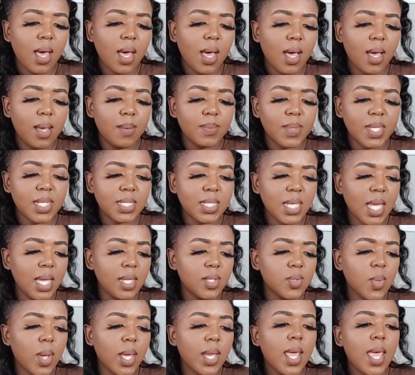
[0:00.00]
um, the
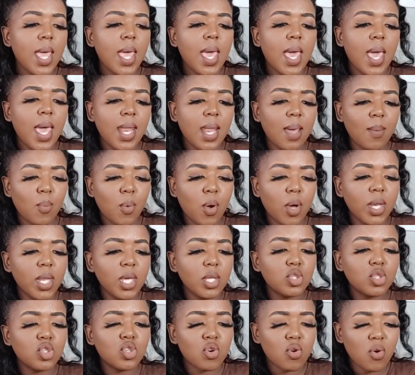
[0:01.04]
tight one and I'm
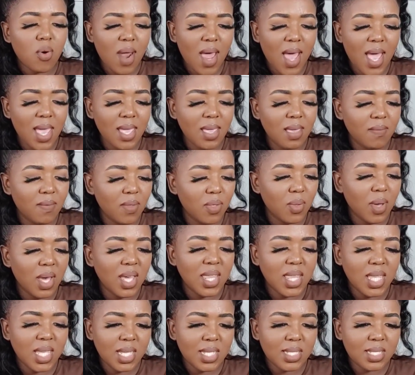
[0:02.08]
gonna try even though
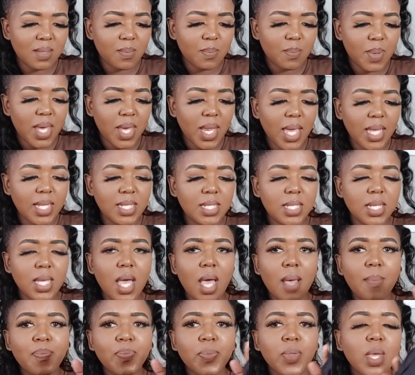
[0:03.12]
I think it's a bad
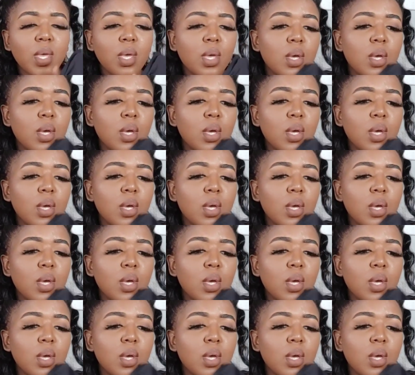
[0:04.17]
idea